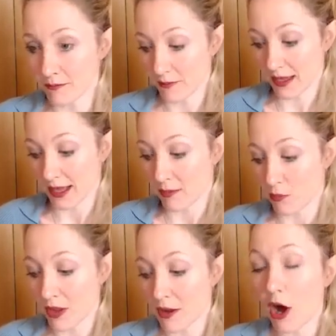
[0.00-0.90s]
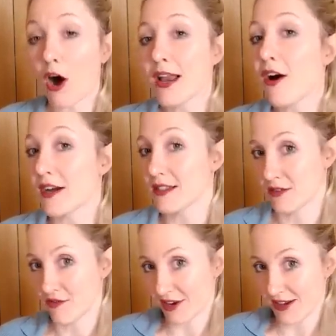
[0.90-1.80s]
highlights of
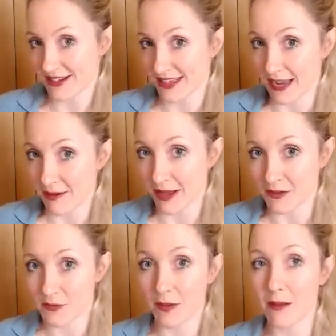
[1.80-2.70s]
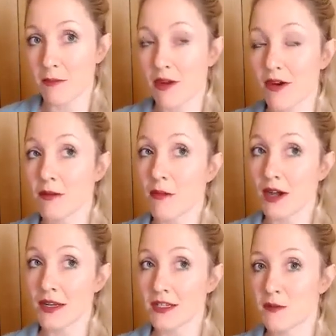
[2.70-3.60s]
the last 8 months, but bearing in
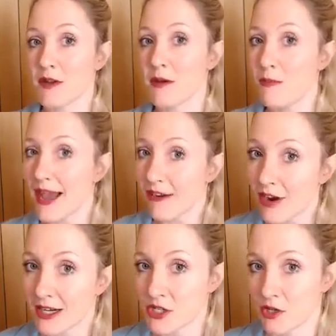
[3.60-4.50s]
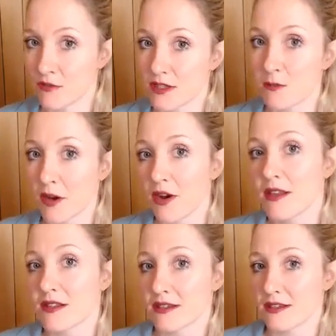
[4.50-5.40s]
mind it's been a barrage of
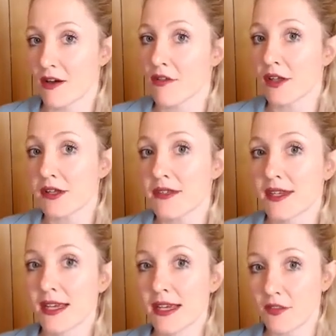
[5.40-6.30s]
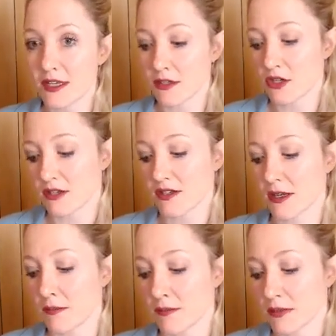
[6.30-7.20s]
experiences like this. These are just
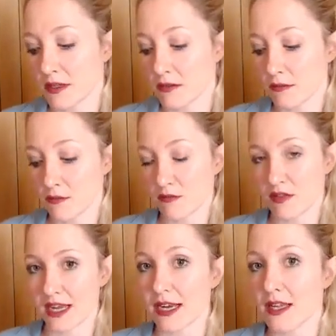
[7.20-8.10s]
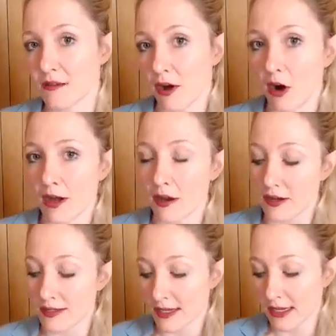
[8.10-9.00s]
some salient
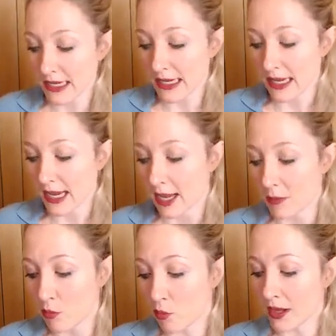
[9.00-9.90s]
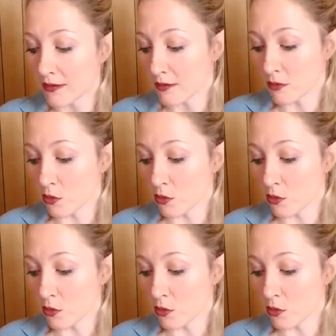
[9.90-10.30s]
highlights. One